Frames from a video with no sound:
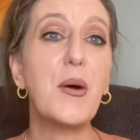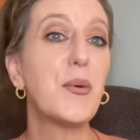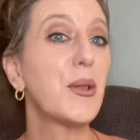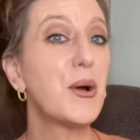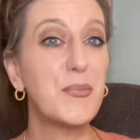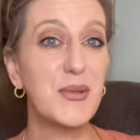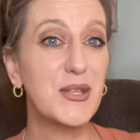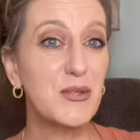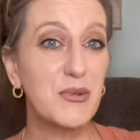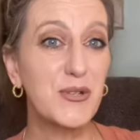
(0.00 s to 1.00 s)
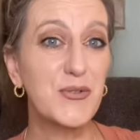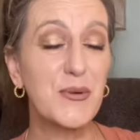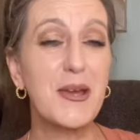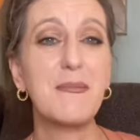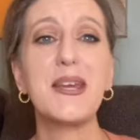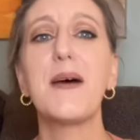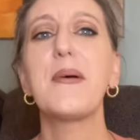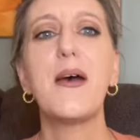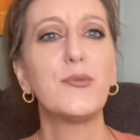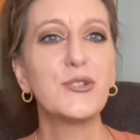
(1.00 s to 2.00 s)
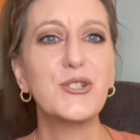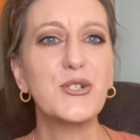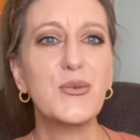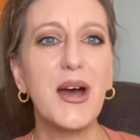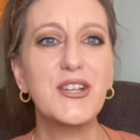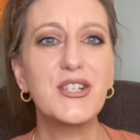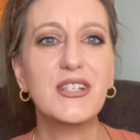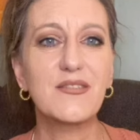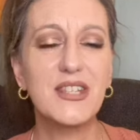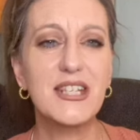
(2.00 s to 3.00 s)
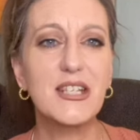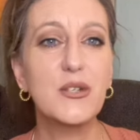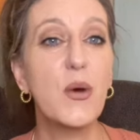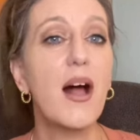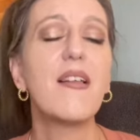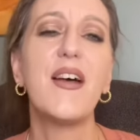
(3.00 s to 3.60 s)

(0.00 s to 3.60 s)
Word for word: We'll open this beautiful baby up and we'll do swatches of these as well.